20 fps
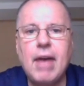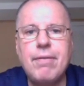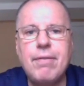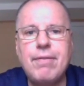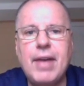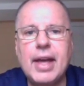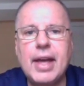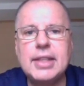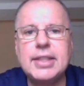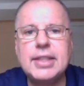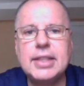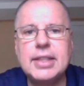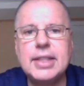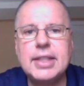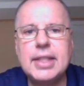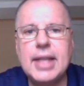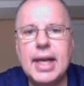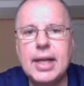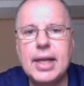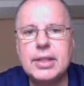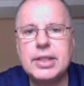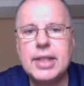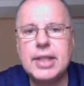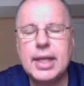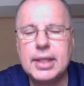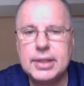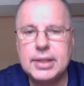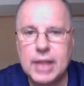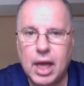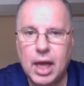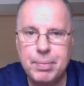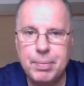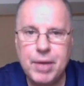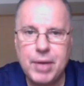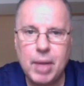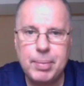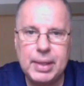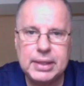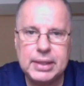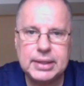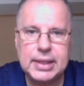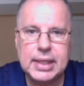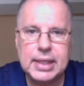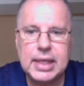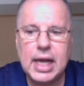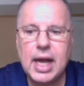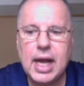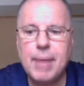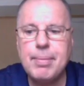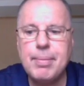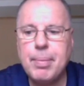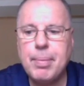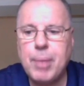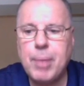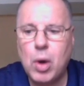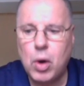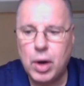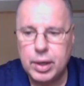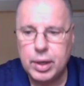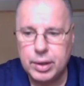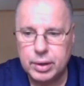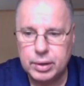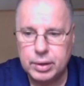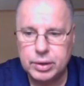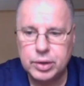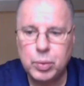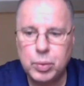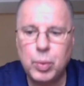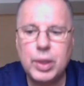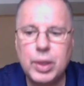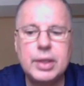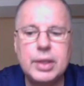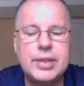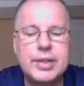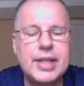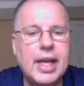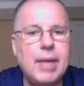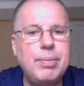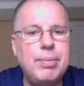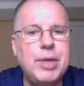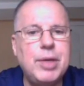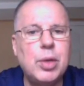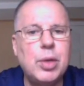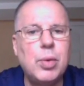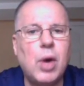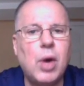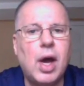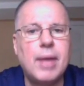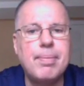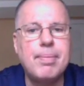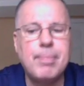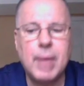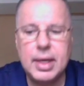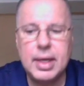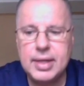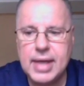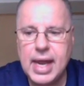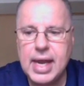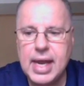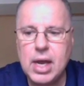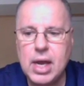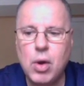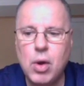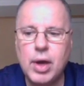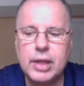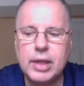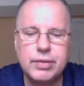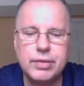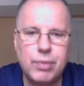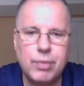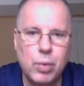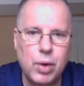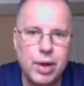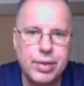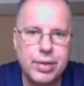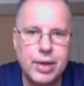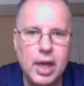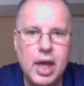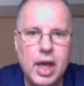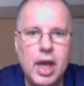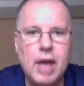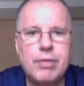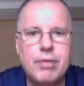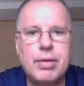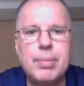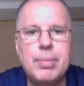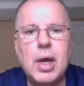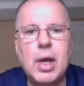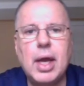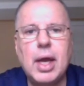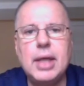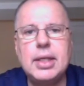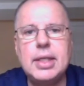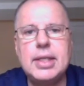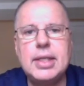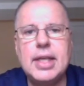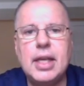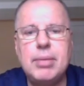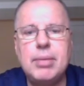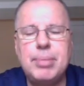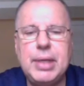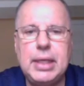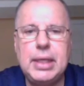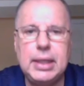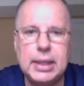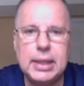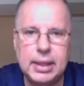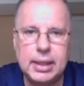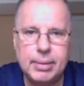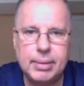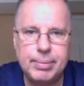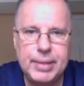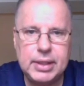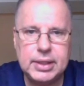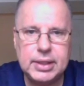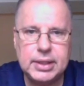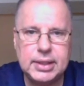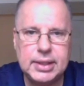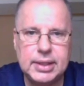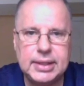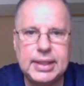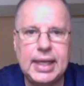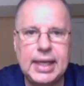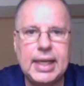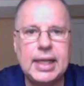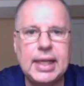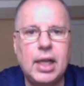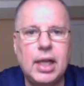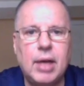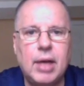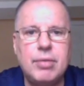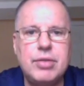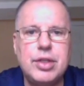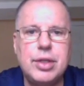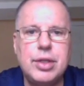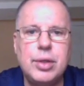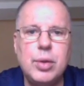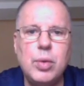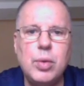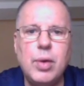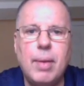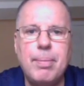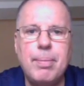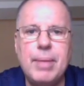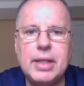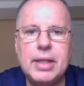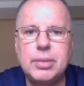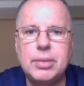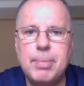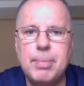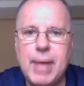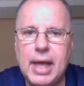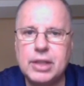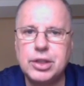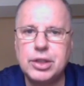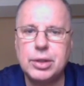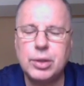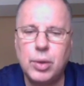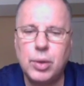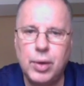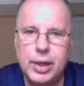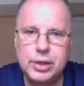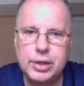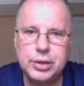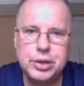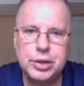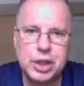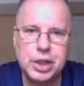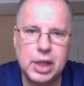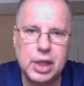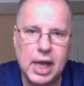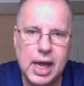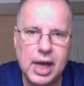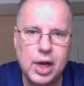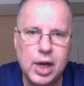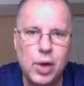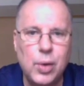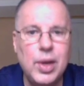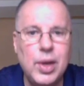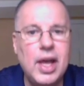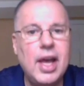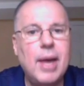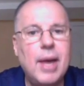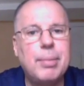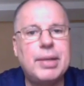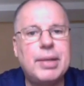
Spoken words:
FX has announced that its upcoming sitcom Partners will debut on Monday, August 4th from 9 to 10 p.m. This is the tale of two mismatched lawyers in Chicago,